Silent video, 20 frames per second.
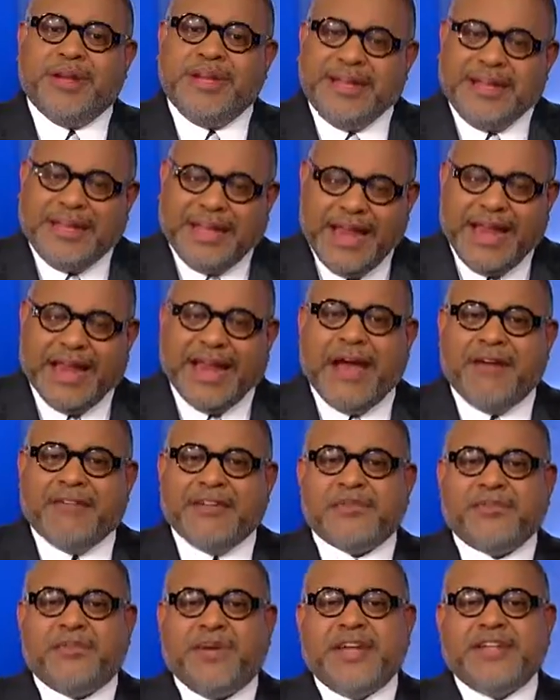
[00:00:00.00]
he laid out
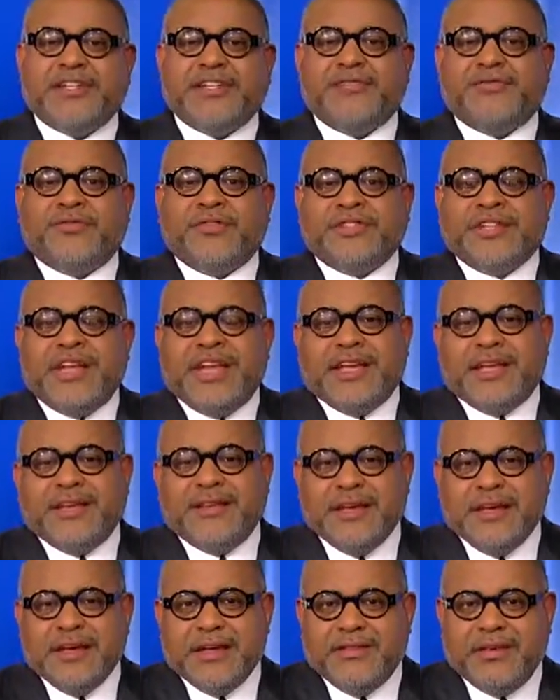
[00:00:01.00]
his basis for taking
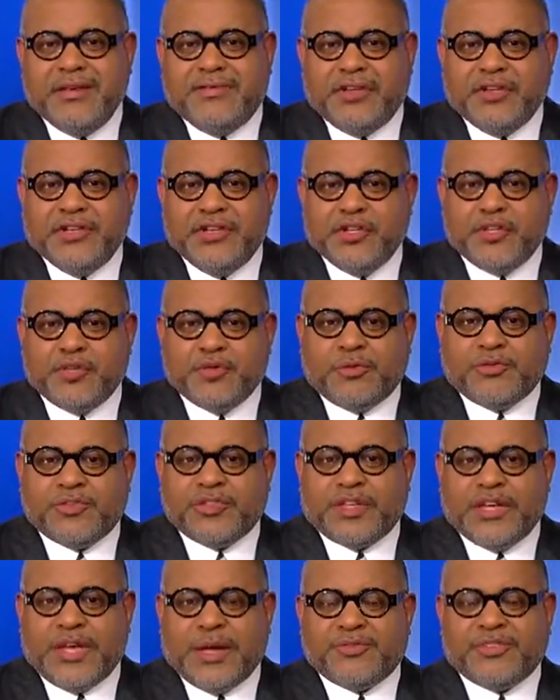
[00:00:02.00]
these unusual
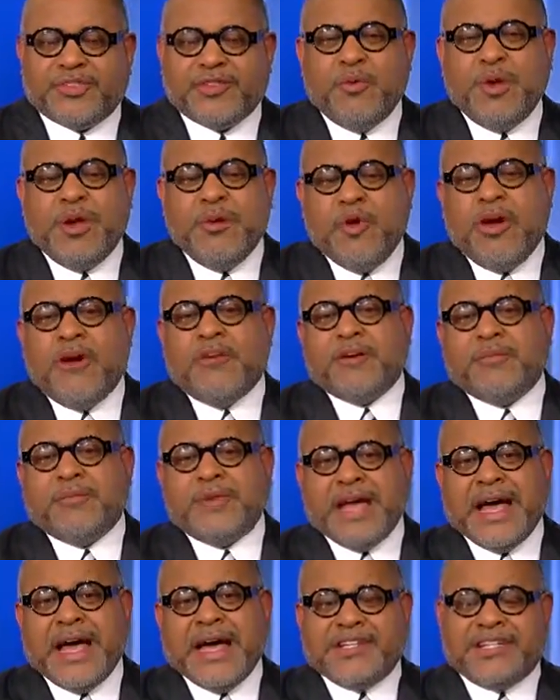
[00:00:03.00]
steps. So we welcome
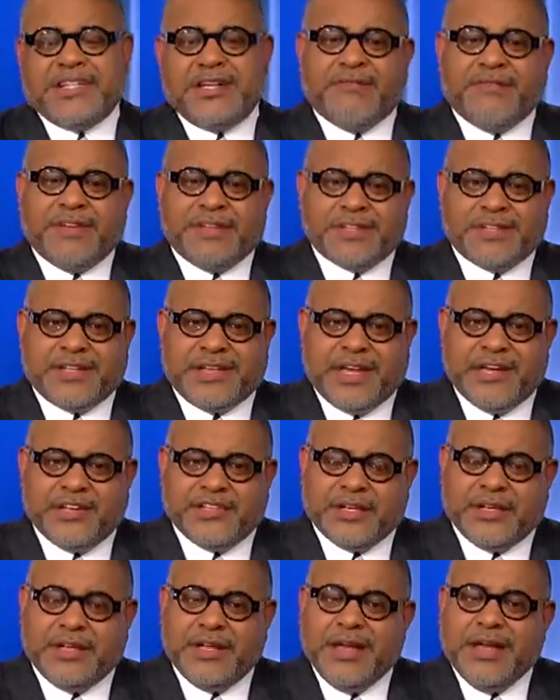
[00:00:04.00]
the IG
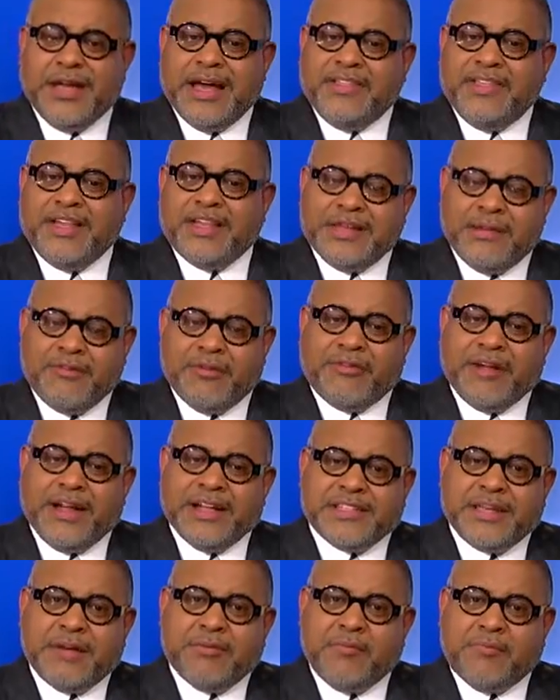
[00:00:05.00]
investigation. I think
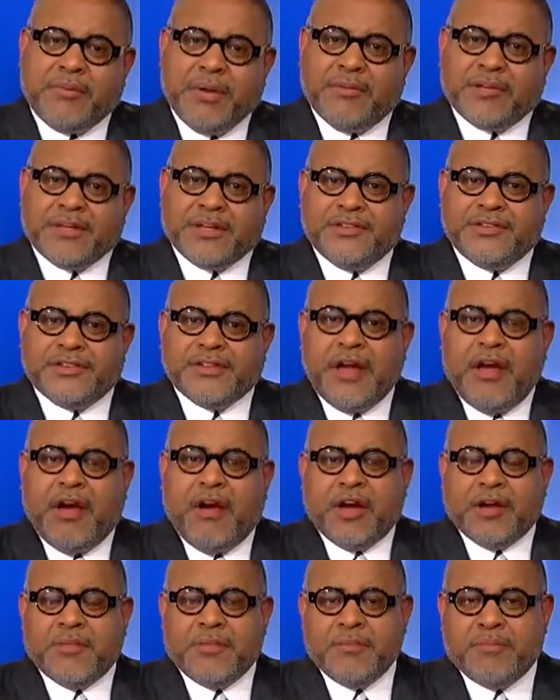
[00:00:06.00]
Democrats and Republicans
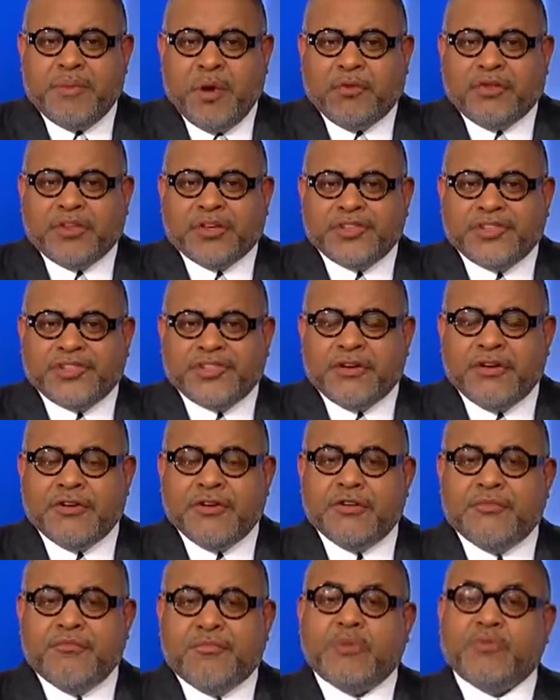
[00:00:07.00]
ought to be both
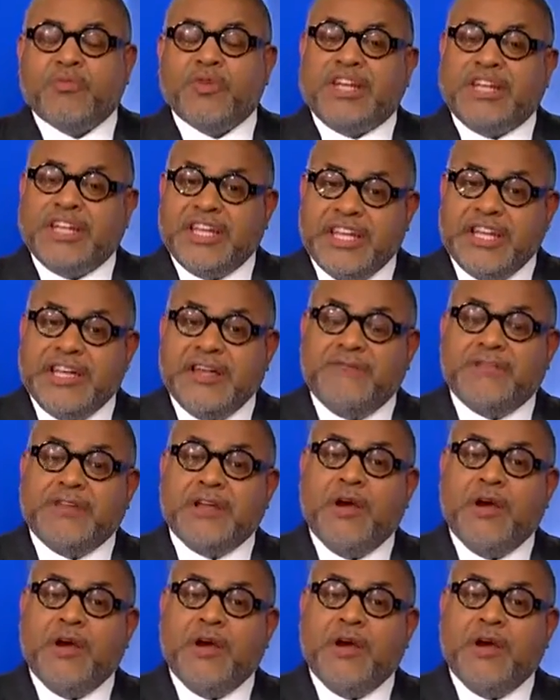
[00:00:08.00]
concerned but relieved